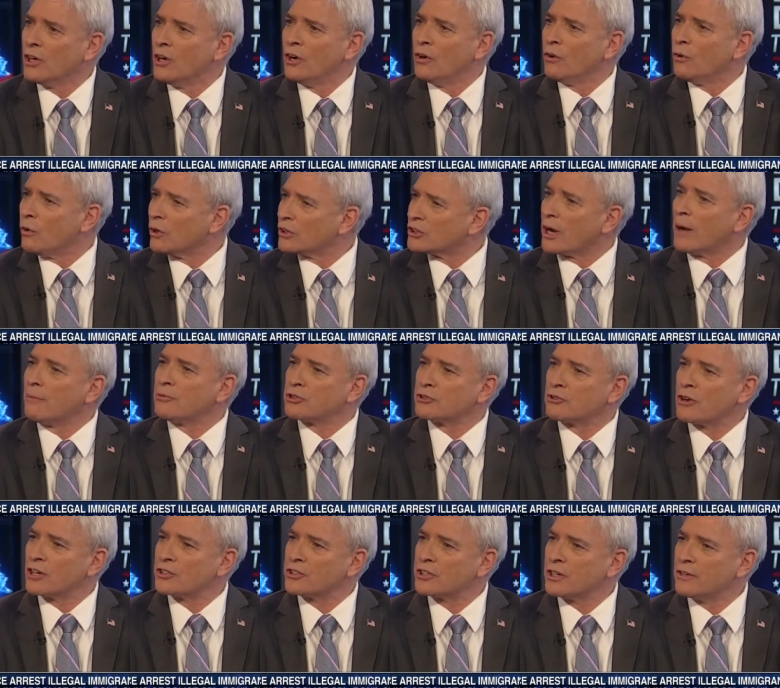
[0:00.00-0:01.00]
or I've
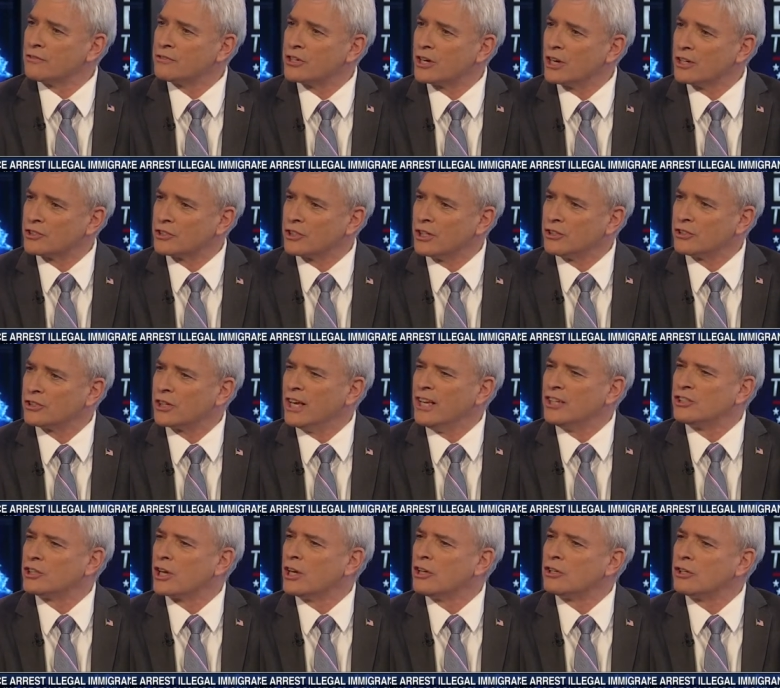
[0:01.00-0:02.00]
obstruction of justice.
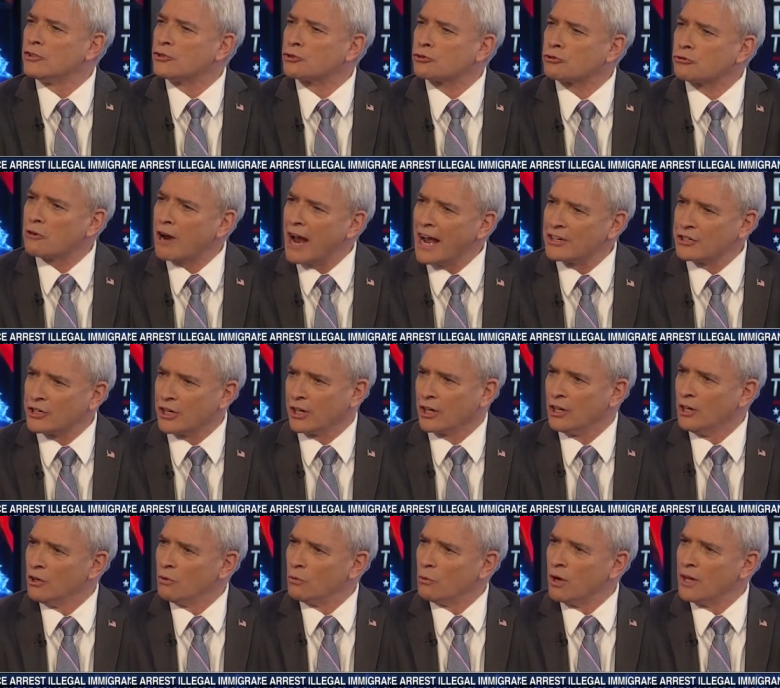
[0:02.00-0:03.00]
It's uh, tragic
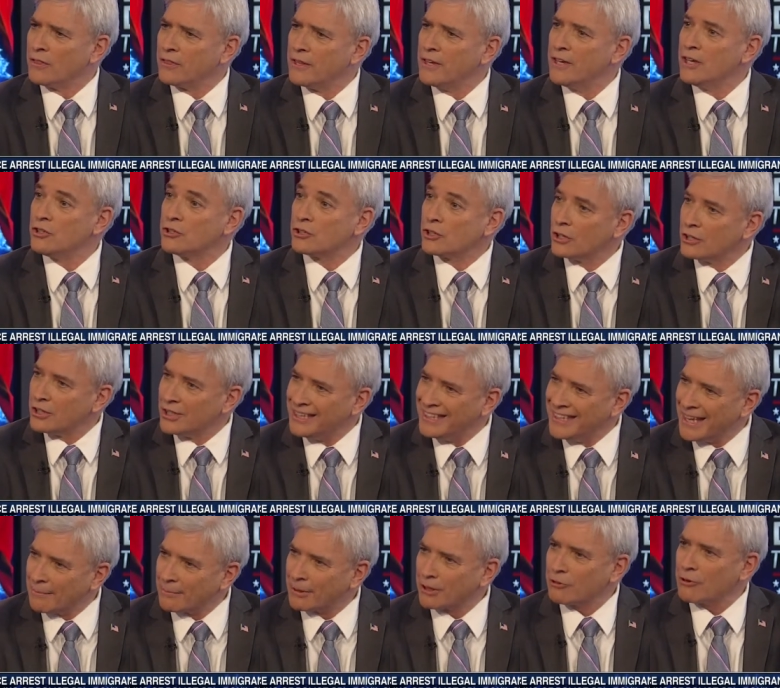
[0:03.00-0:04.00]
what these
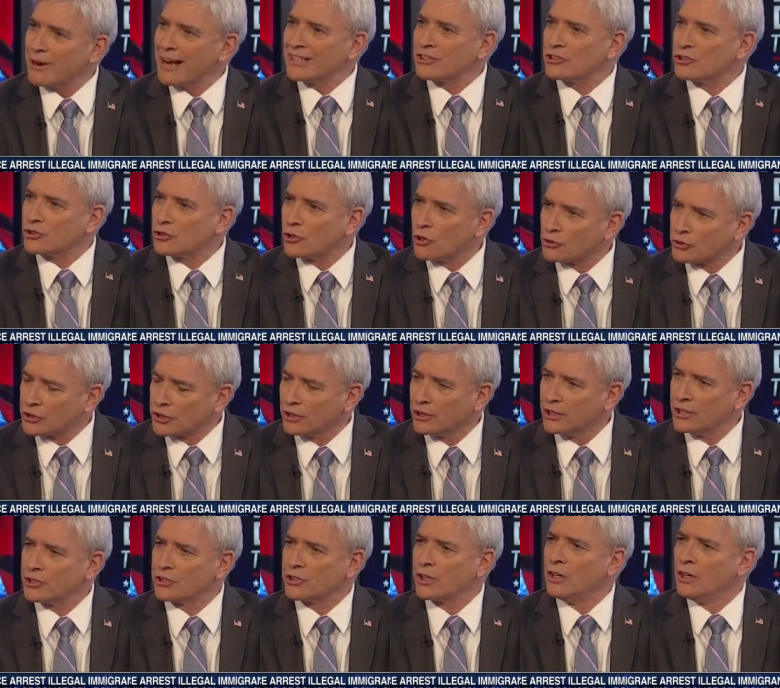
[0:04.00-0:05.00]
Democrat
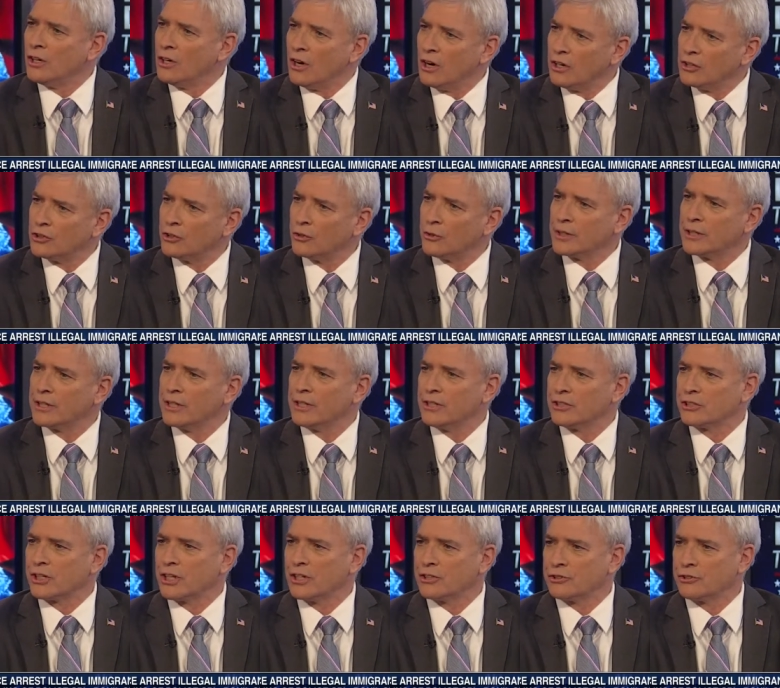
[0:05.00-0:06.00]
socialists are doing to
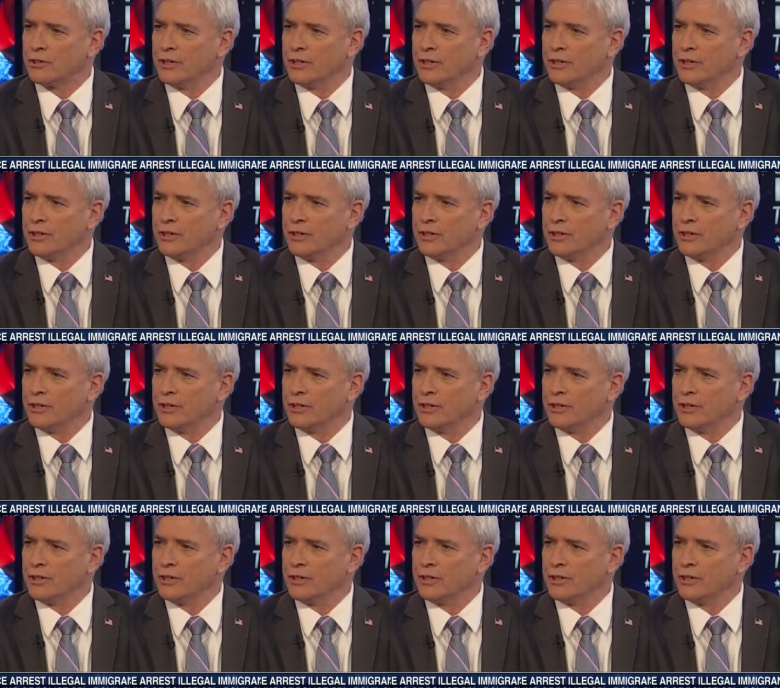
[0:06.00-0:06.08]
this country.